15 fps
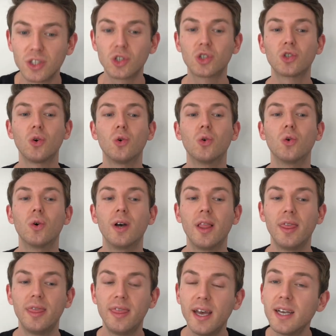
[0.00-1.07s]
So
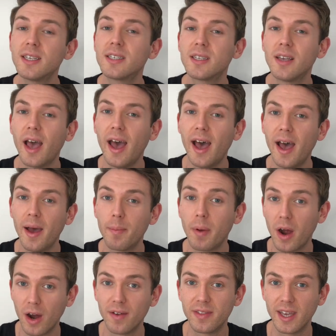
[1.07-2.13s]
this
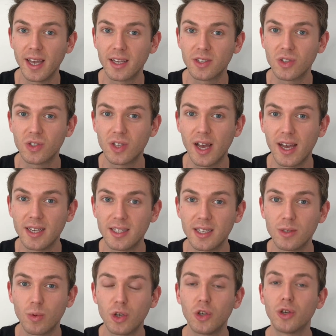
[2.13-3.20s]
part of the exercise
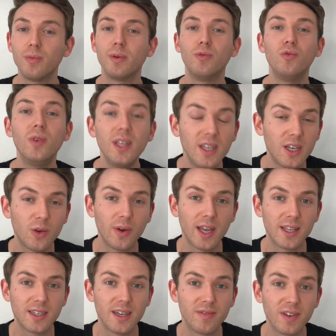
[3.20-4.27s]
is where you can be really
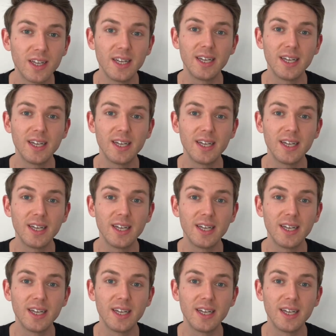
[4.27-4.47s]
creative